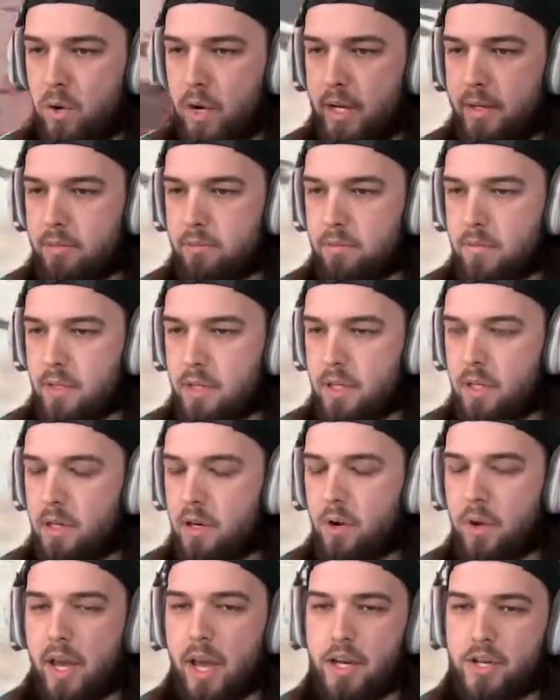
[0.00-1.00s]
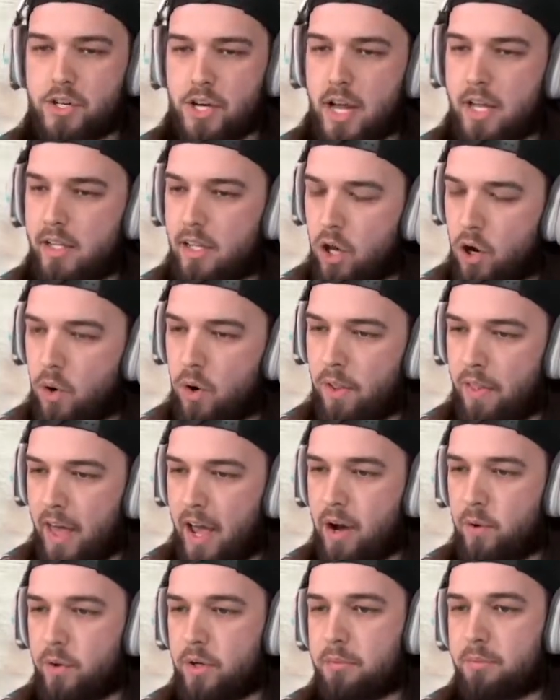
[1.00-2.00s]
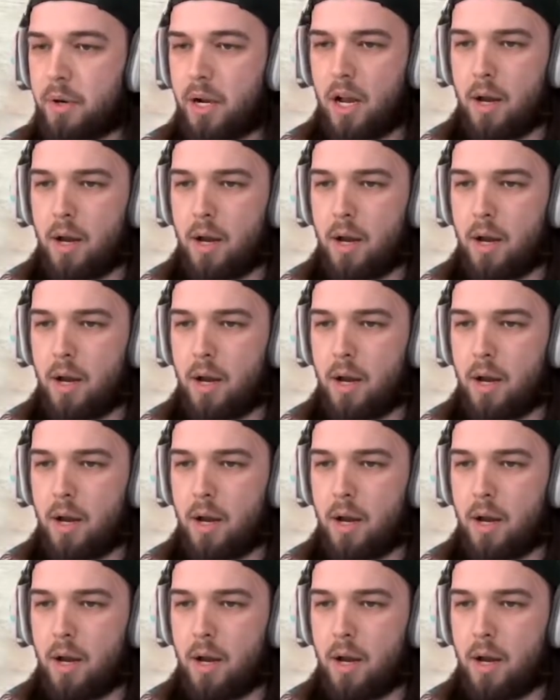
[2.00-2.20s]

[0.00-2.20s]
I... Okay, I shot low on that one, but